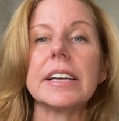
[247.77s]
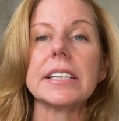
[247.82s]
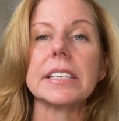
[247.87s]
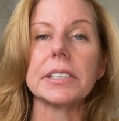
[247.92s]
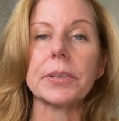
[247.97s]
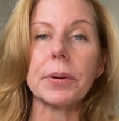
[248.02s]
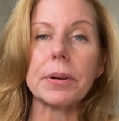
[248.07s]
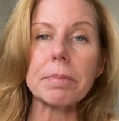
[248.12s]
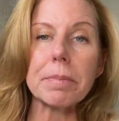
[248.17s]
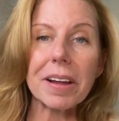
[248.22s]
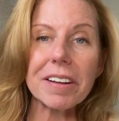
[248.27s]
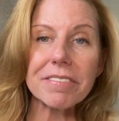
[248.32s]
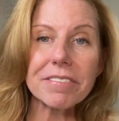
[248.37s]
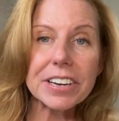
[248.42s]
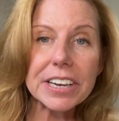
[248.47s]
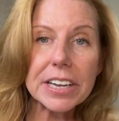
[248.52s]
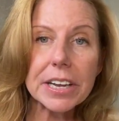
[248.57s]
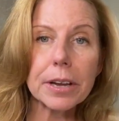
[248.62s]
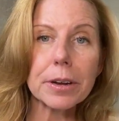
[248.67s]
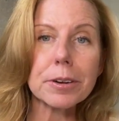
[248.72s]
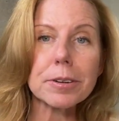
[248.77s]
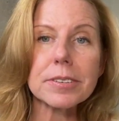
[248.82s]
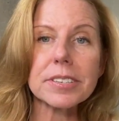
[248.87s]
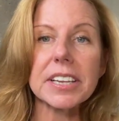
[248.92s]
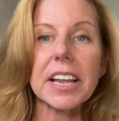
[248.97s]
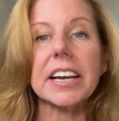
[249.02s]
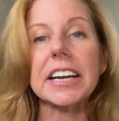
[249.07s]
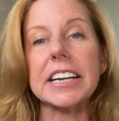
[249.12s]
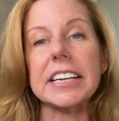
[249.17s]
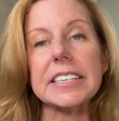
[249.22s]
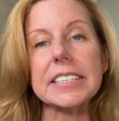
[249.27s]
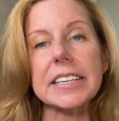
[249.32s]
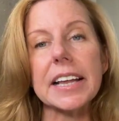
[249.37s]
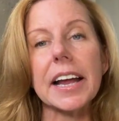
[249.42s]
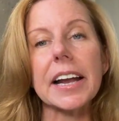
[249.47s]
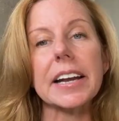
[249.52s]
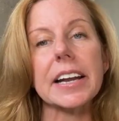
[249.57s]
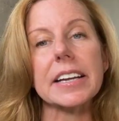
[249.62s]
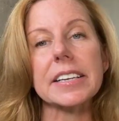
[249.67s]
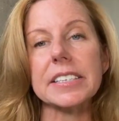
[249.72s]
So in my videos and
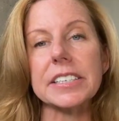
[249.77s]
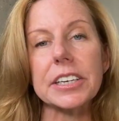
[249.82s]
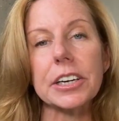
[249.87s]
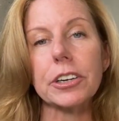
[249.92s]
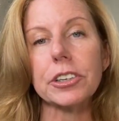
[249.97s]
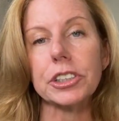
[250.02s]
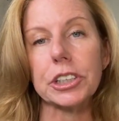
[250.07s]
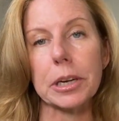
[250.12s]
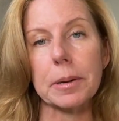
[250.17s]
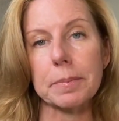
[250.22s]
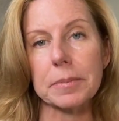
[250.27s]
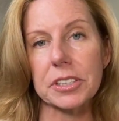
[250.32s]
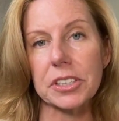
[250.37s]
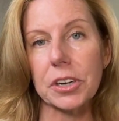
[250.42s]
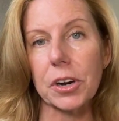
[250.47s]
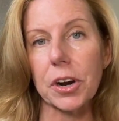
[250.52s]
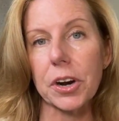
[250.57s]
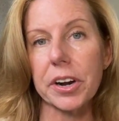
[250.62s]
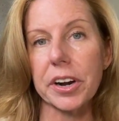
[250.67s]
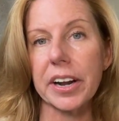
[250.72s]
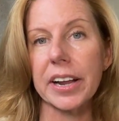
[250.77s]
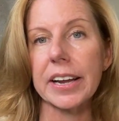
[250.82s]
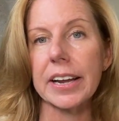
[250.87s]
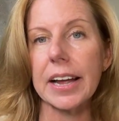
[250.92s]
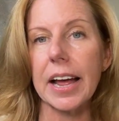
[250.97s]
inside STR Jumpstart,